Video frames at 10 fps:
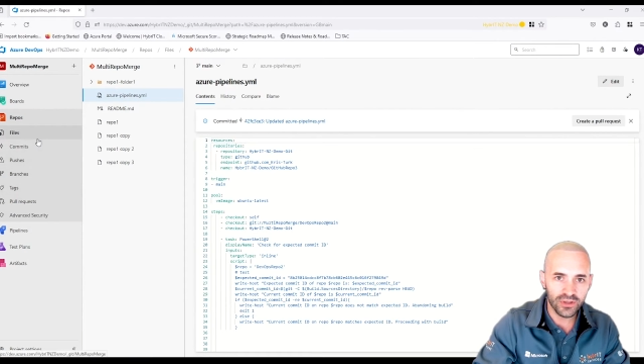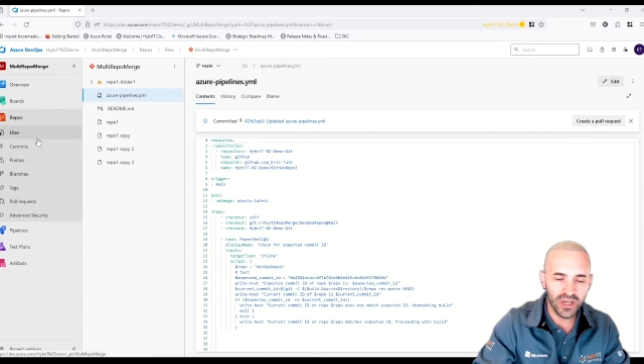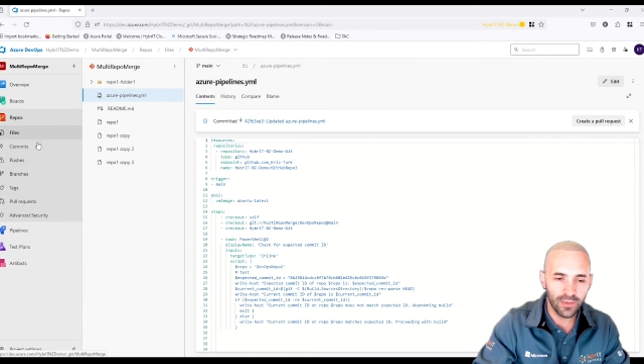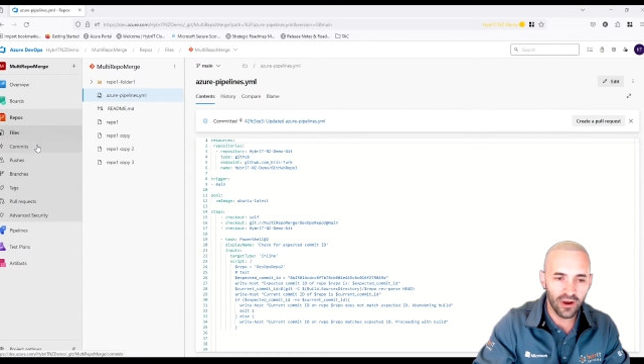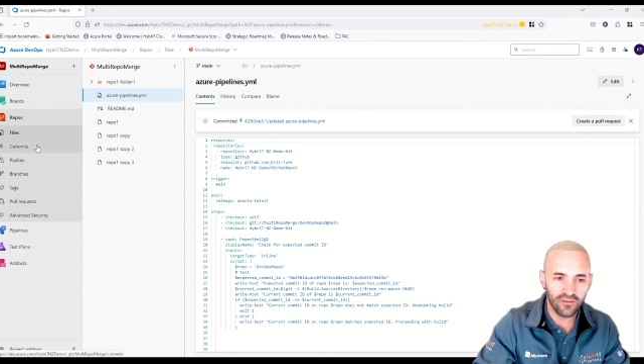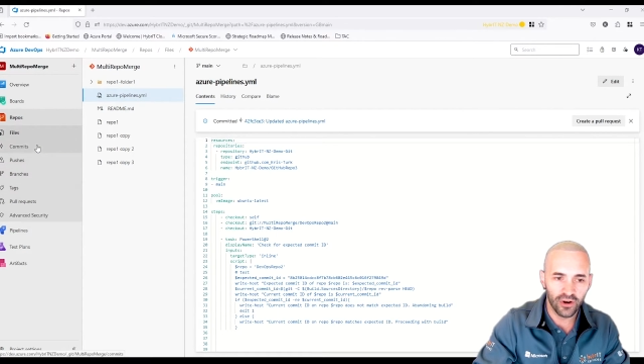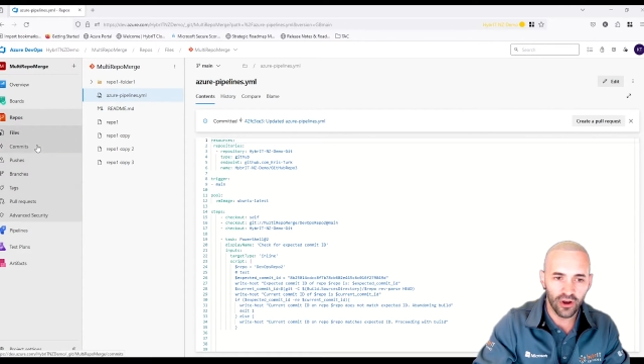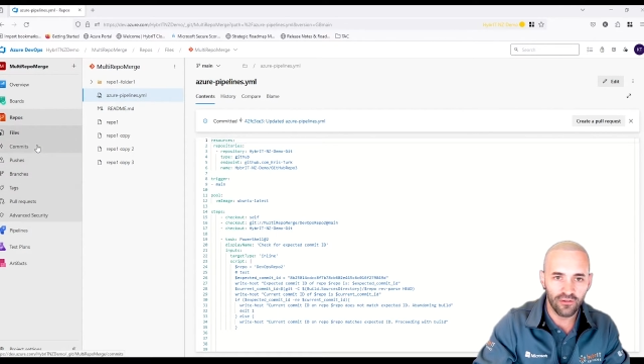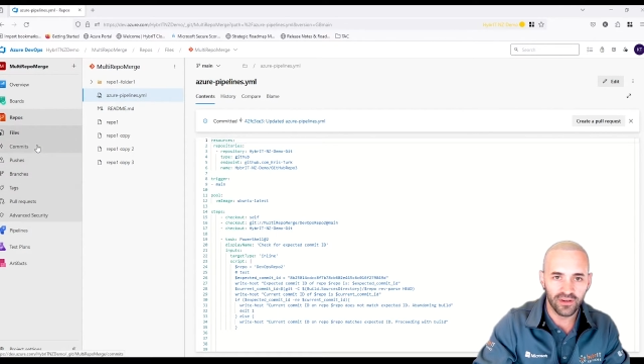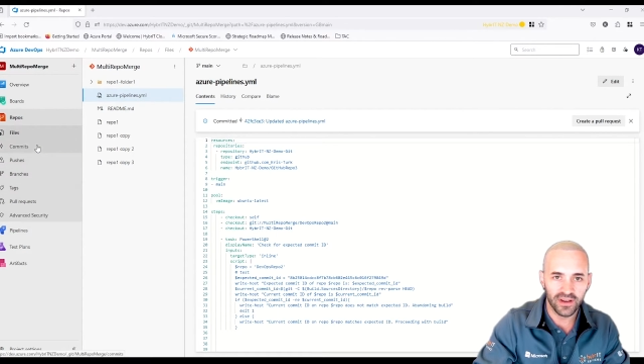jump over and
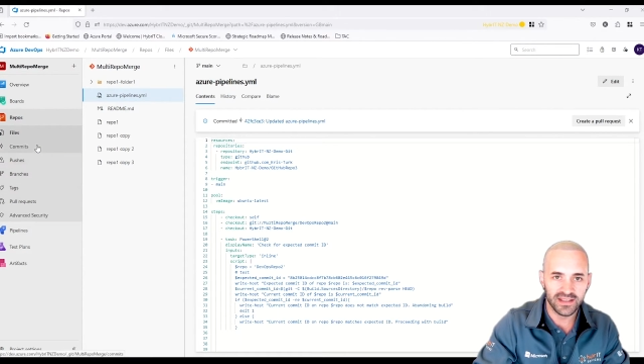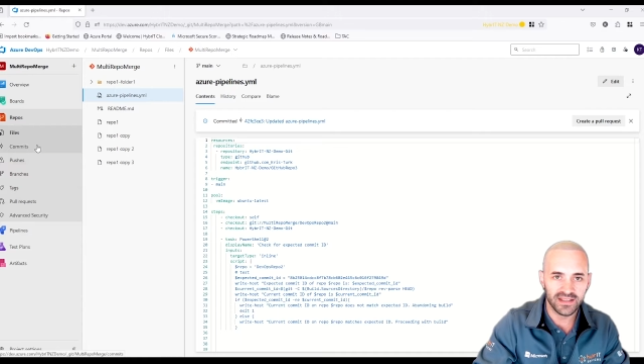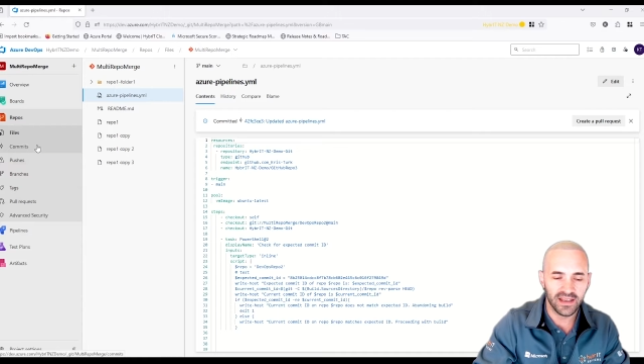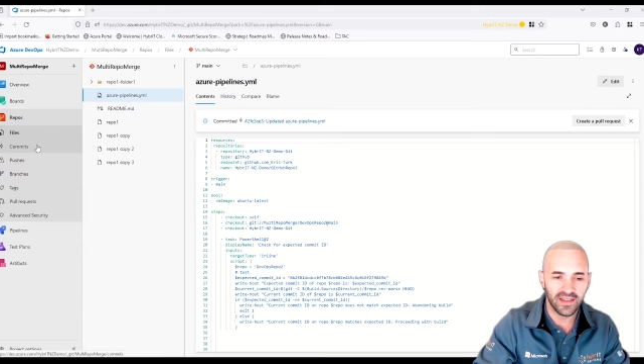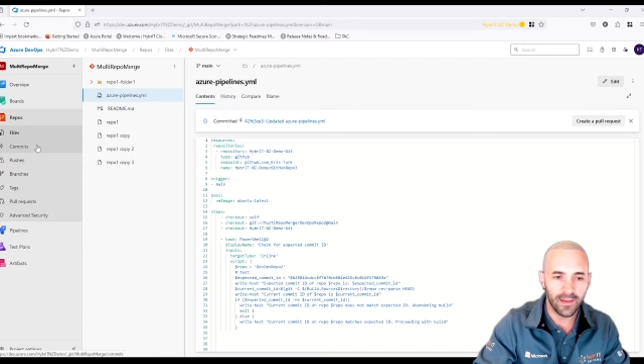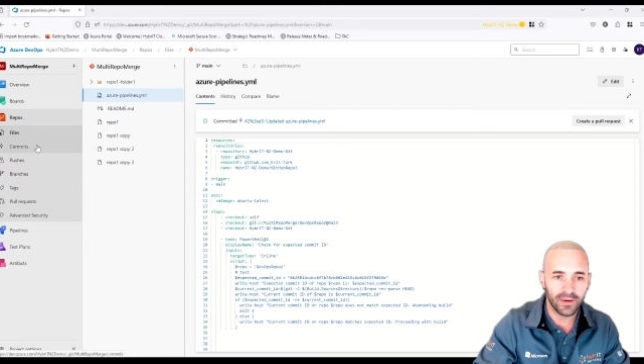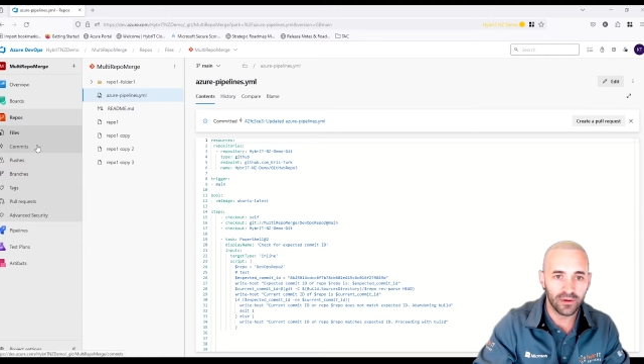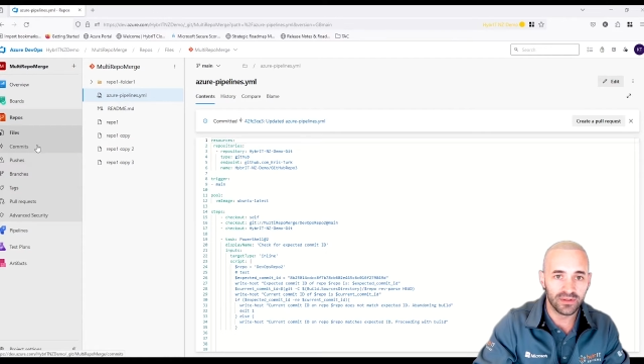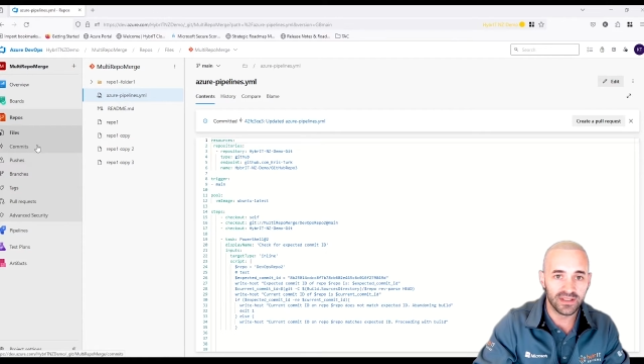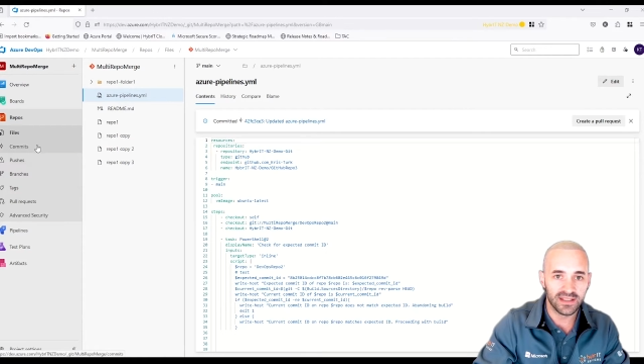hopefully see that
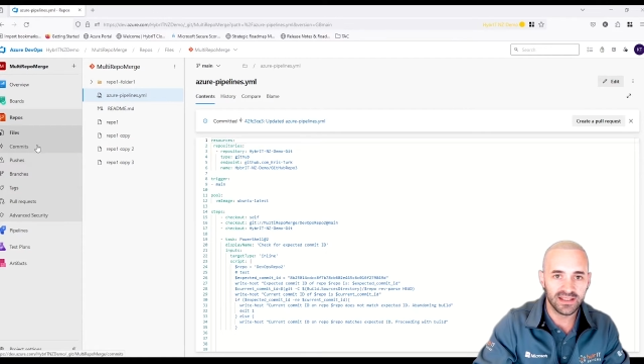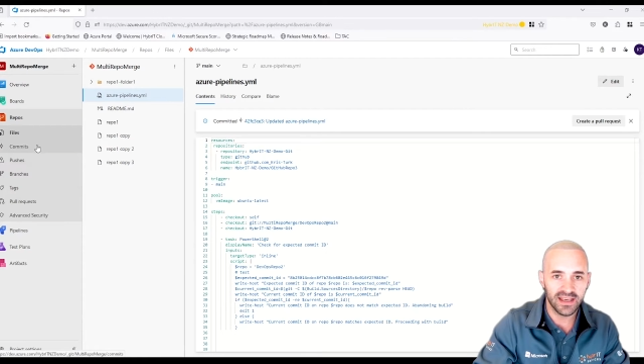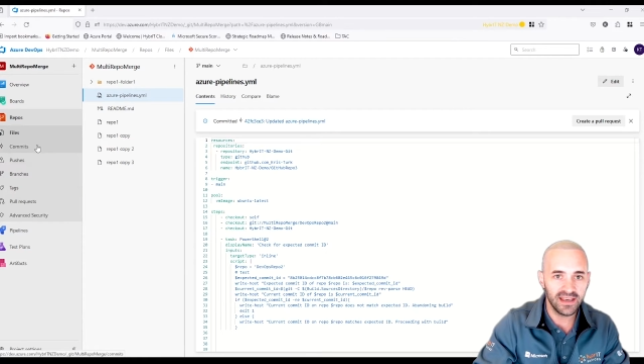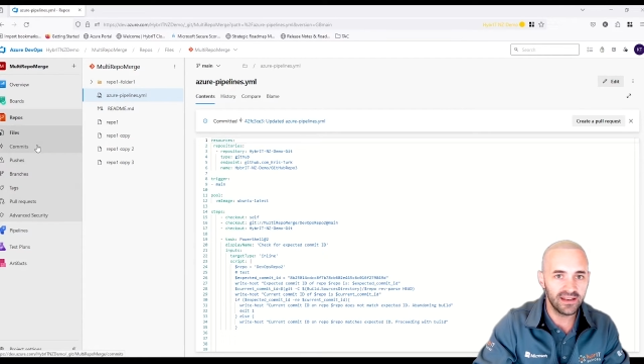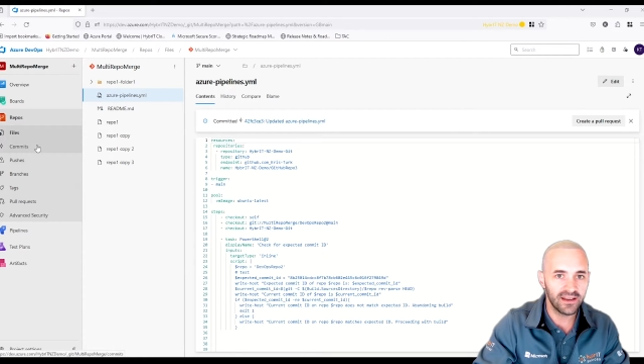build succeed.